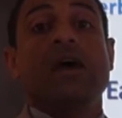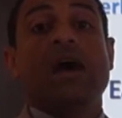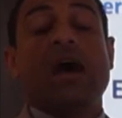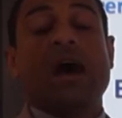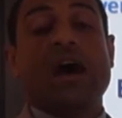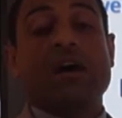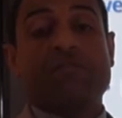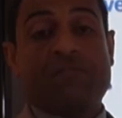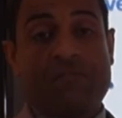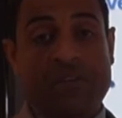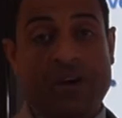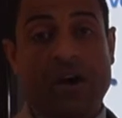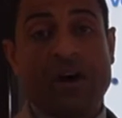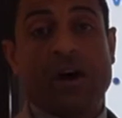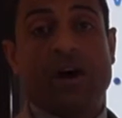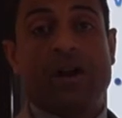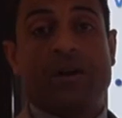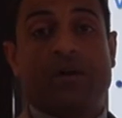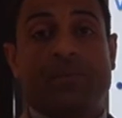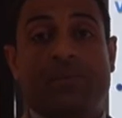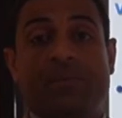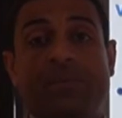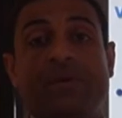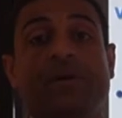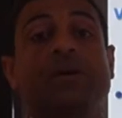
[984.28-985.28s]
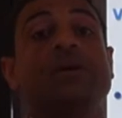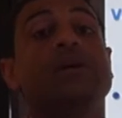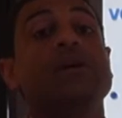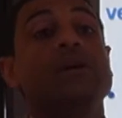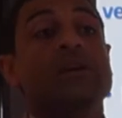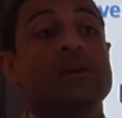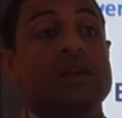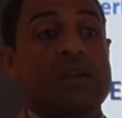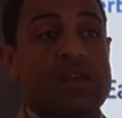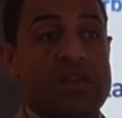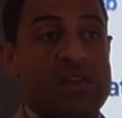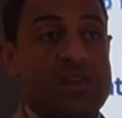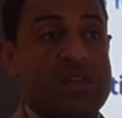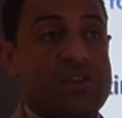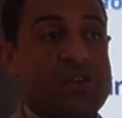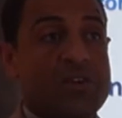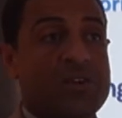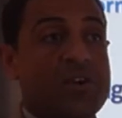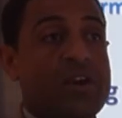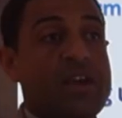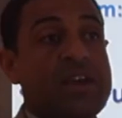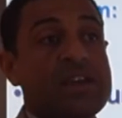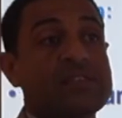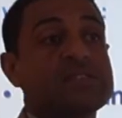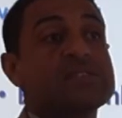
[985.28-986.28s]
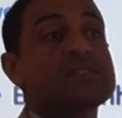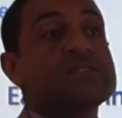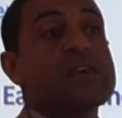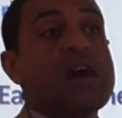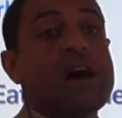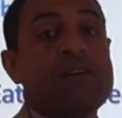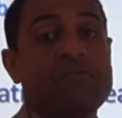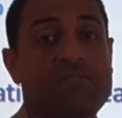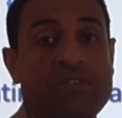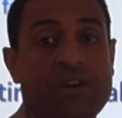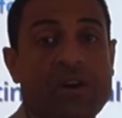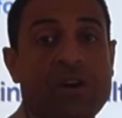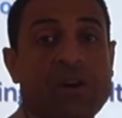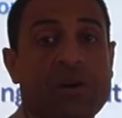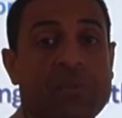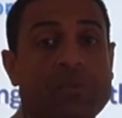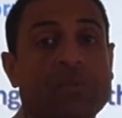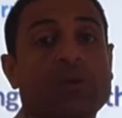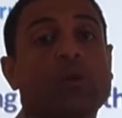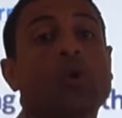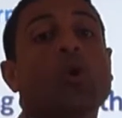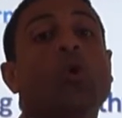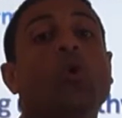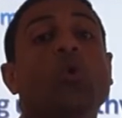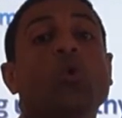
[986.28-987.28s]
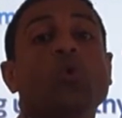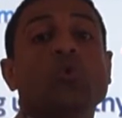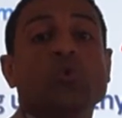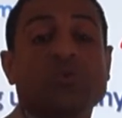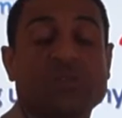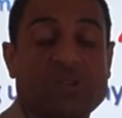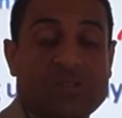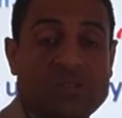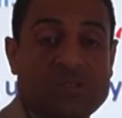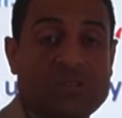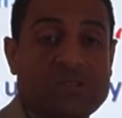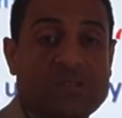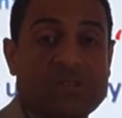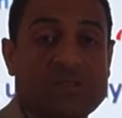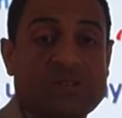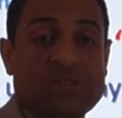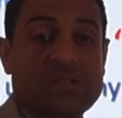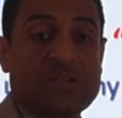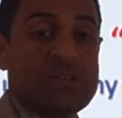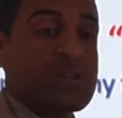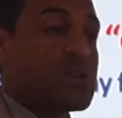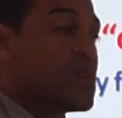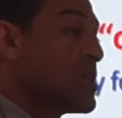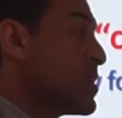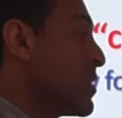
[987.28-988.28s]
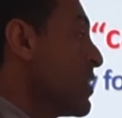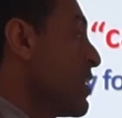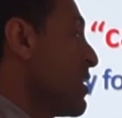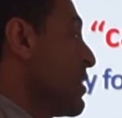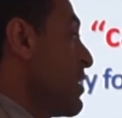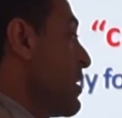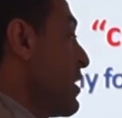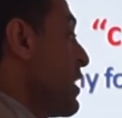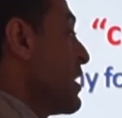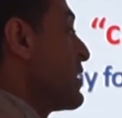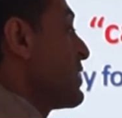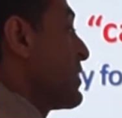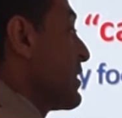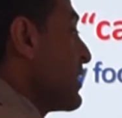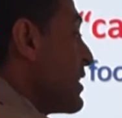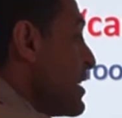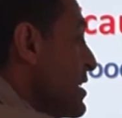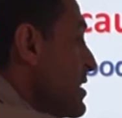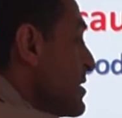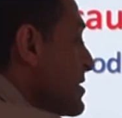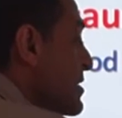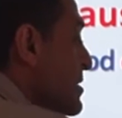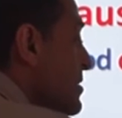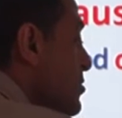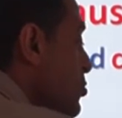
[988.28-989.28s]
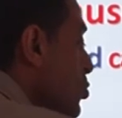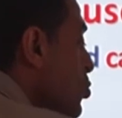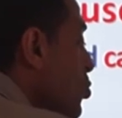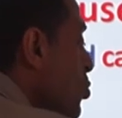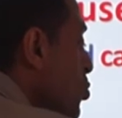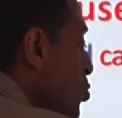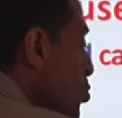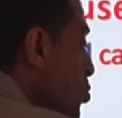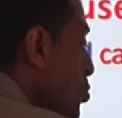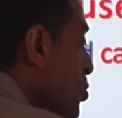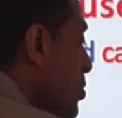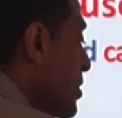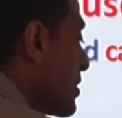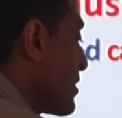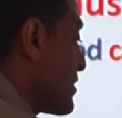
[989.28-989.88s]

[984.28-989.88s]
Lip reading: a verb. Here it's a verb, causes. It leads to